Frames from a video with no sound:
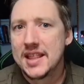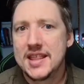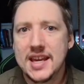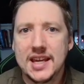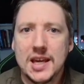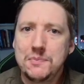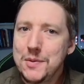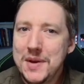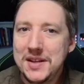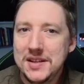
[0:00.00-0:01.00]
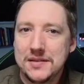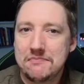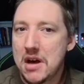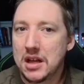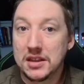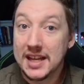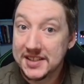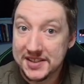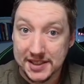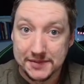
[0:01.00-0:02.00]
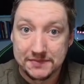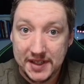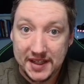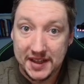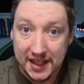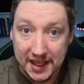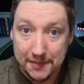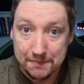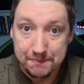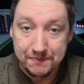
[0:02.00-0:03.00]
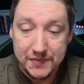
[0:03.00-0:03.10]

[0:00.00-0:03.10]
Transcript: They implemented Alexa into the game,